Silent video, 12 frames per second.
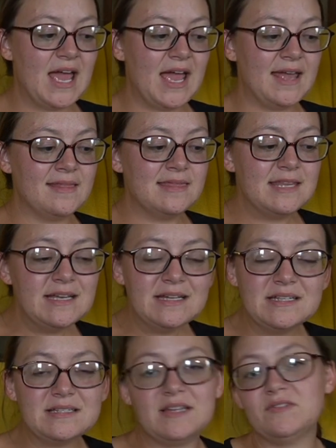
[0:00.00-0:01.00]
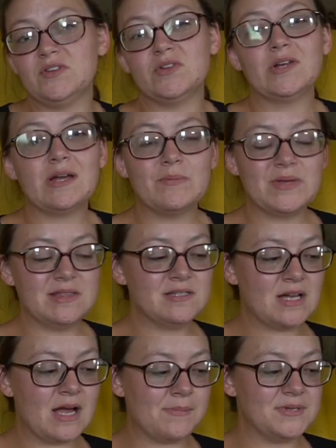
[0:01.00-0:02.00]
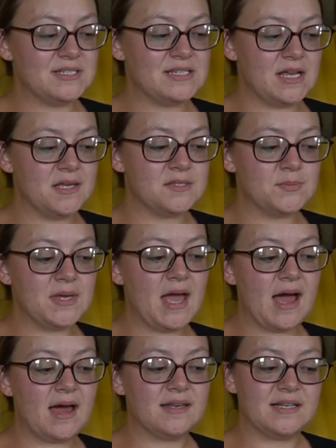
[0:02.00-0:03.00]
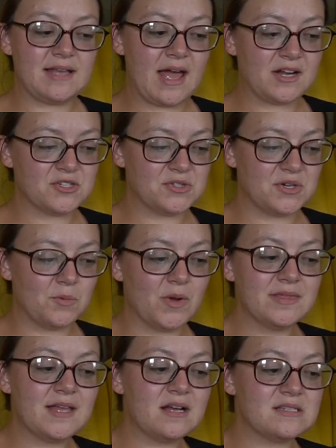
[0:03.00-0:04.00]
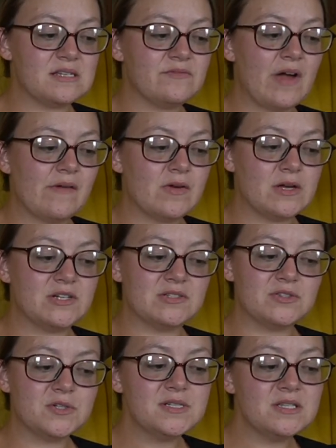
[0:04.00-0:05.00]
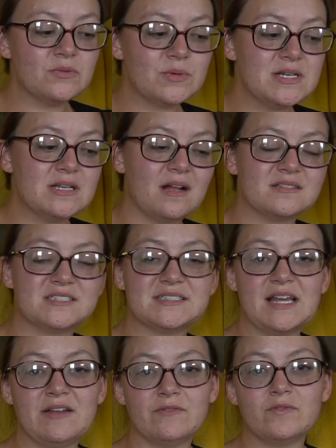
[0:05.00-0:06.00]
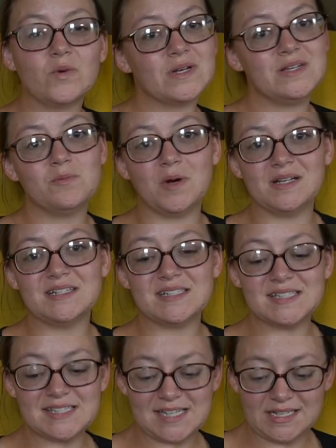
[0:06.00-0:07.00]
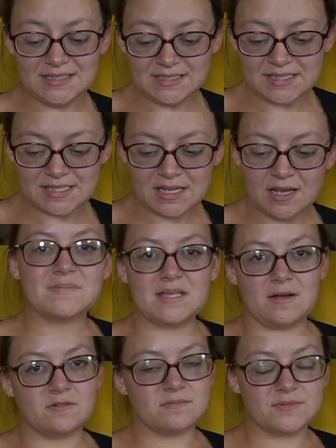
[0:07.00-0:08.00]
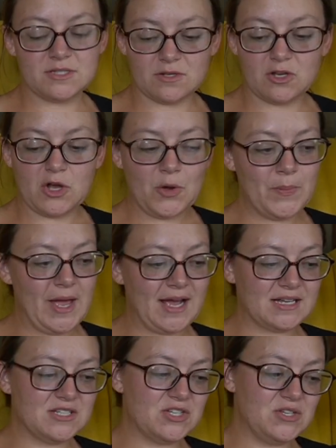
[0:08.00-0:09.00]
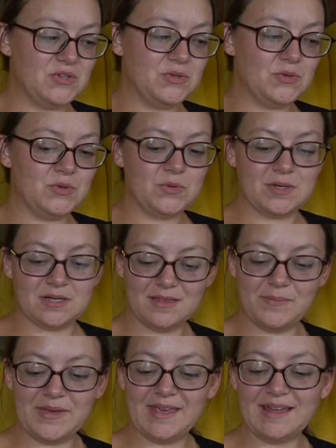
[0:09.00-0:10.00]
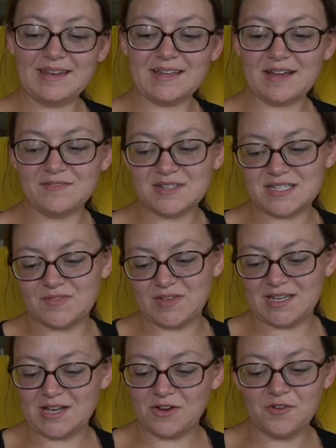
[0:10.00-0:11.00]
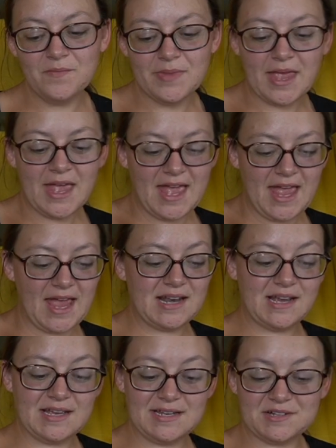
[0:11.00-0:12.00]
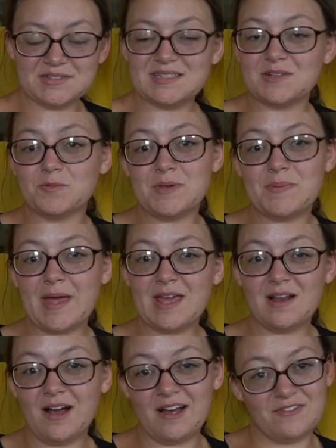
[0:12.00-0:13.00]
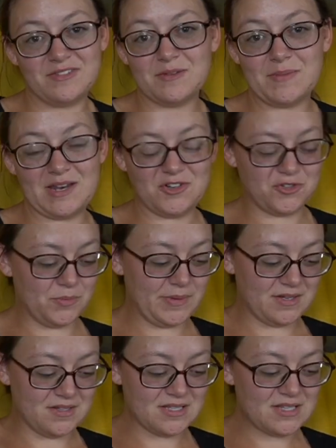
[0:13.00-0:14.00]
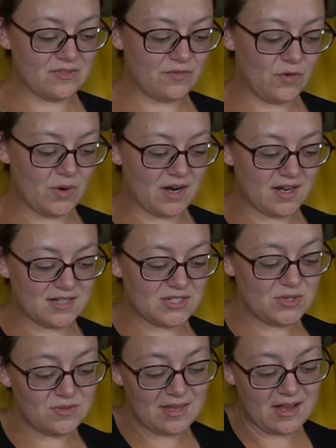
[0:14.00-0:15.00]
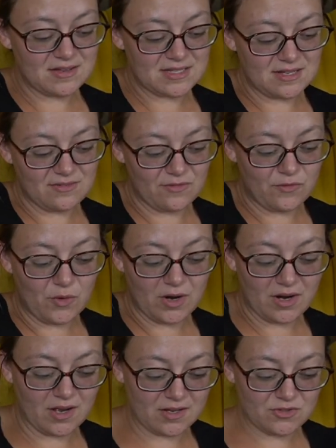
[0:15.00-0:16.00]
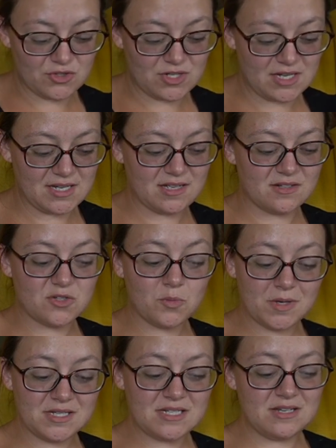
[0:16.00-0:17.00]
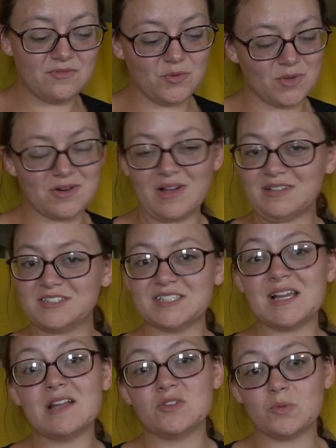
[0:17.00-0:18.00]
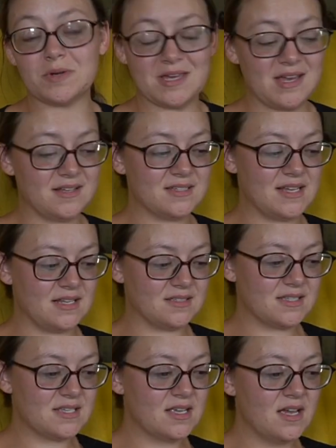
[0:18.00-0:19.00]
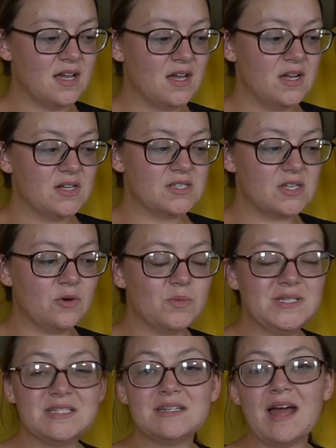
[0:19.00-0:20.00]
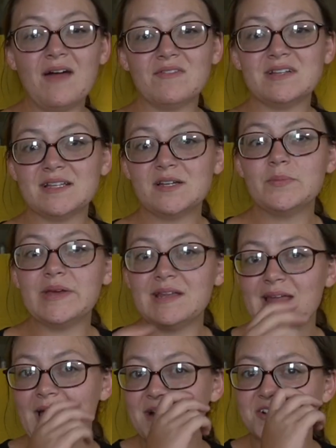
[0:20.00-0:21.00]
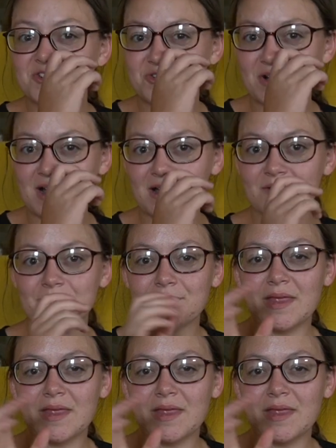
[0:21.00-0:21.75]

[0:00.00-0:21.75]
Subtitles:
And then if you look up at the top, it says we had an extra $1,533.41. Now, go back to the beginning of this video, and I announced that we paid off the medical bills for $2,424.28. So we did have a little bit extra